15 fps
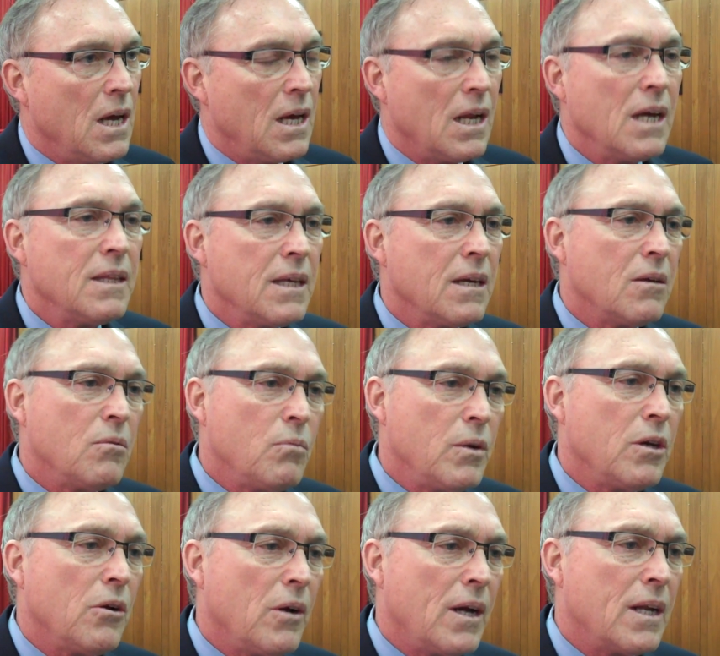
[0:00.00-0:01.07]
And I think
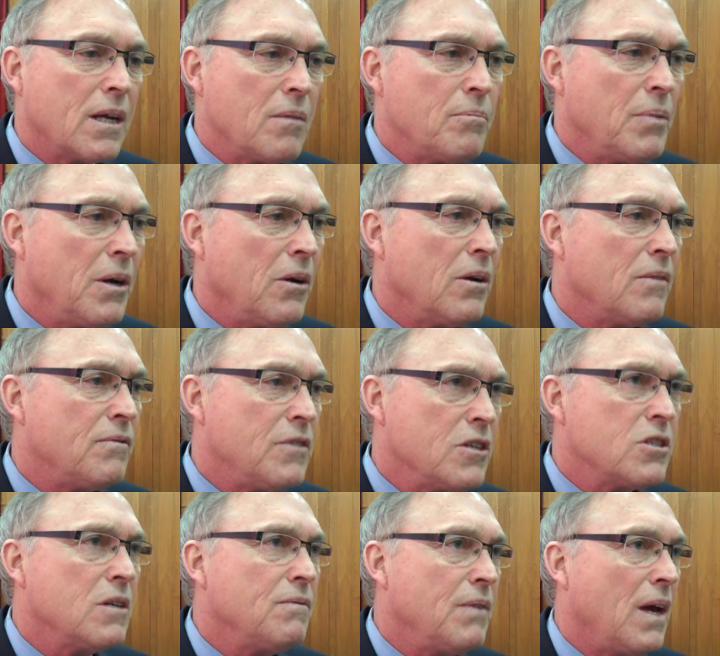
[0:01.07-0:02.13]
we are at a comparative
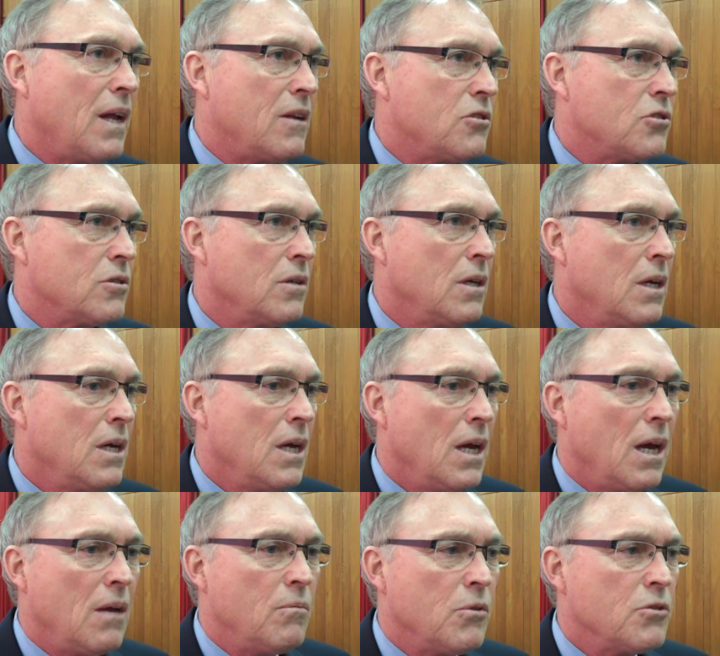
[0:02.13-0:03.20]
disadvantage.
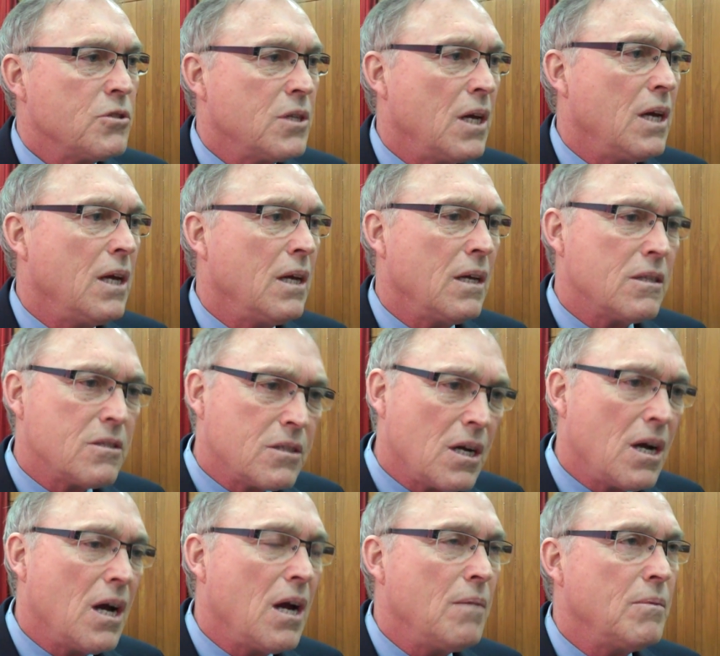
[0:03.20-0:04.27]
And we're saying it's
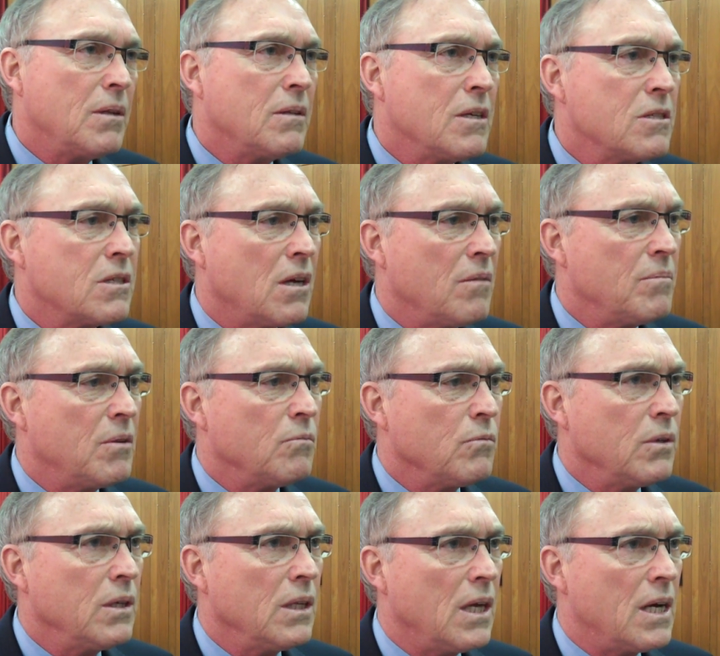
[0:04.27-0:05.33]
time that this government
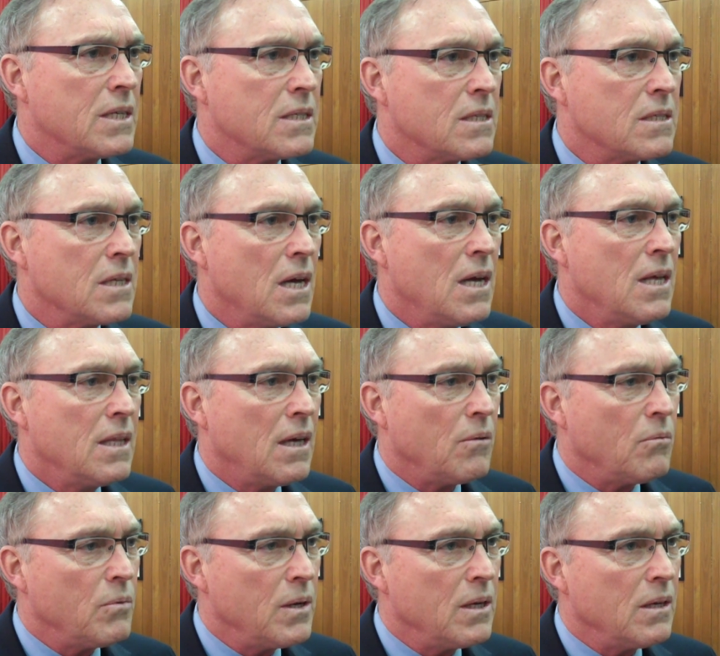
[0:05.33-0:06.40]
realizes
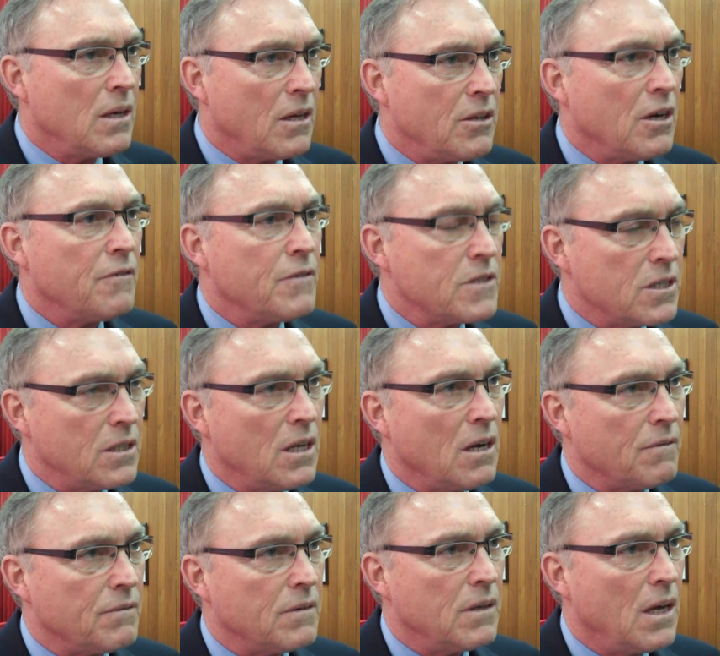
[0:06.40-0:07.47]
that enough is
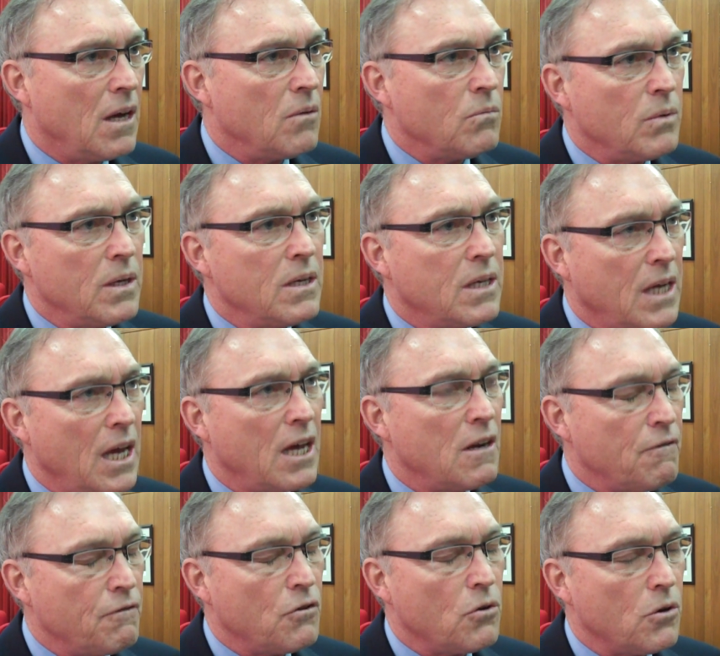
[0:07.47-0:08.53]
enough. And we can't
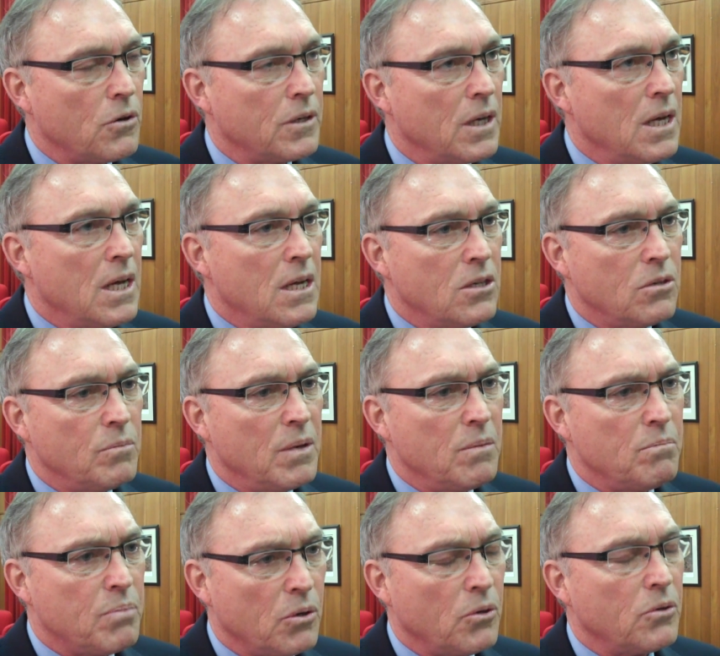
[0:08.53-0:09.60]
afford to be
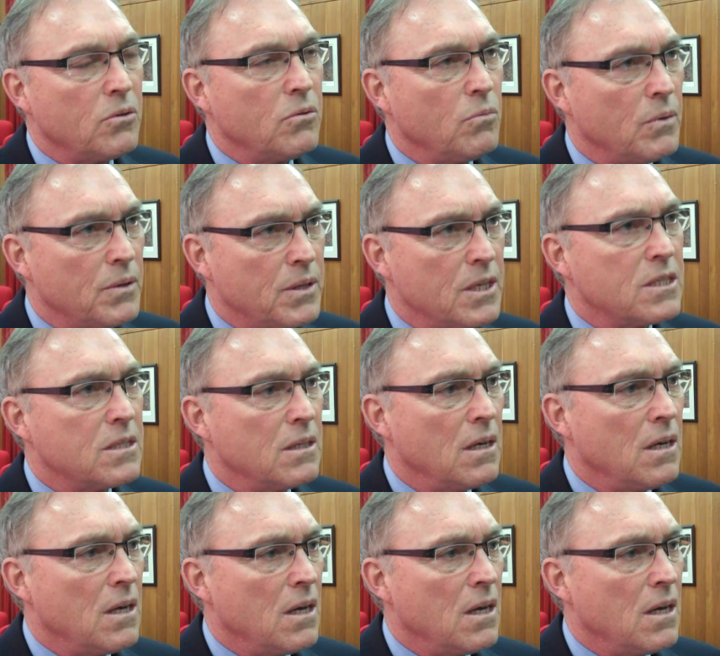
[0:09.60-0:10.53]
burdened with this